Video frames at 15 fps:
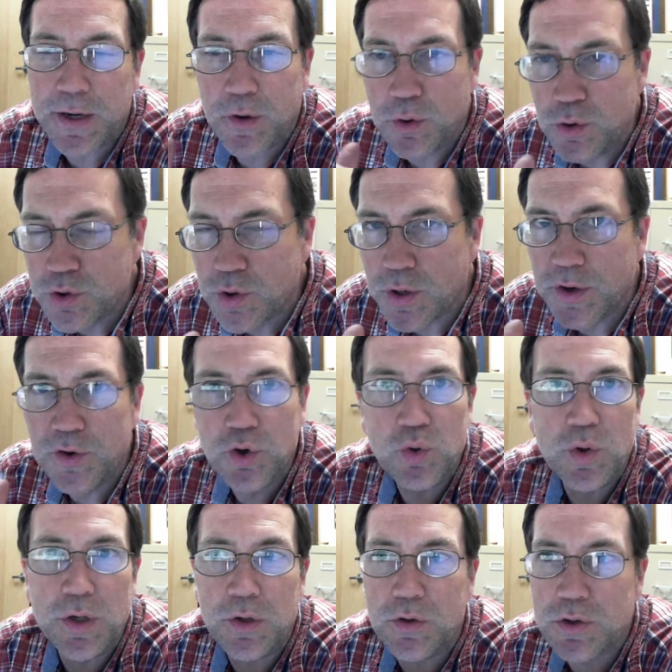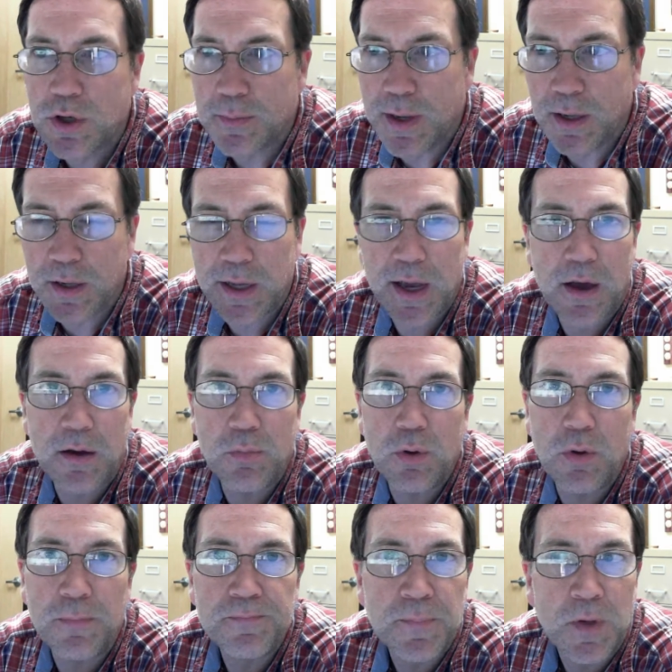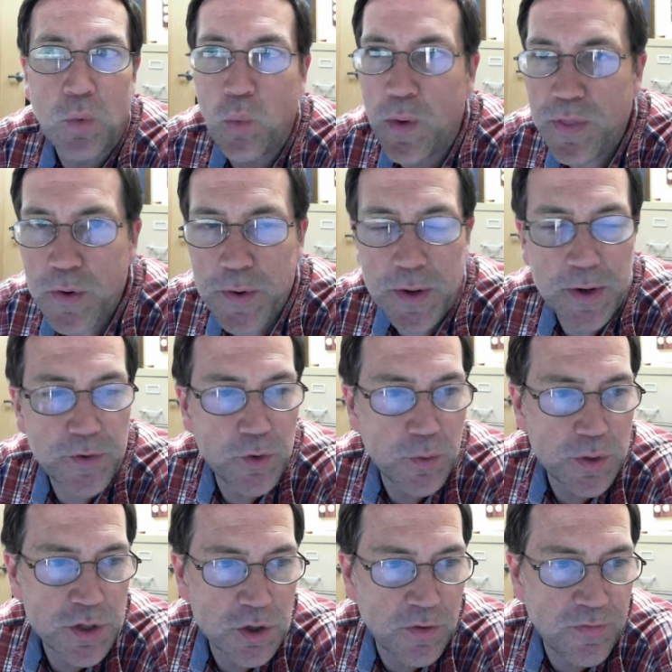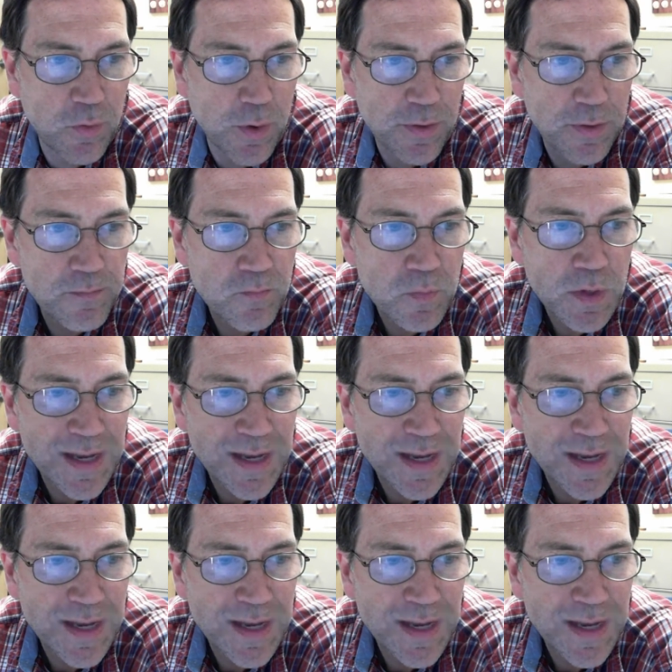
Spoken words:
I know who's going to do it, who's going to be held accountable, when they're going to do it, so forth.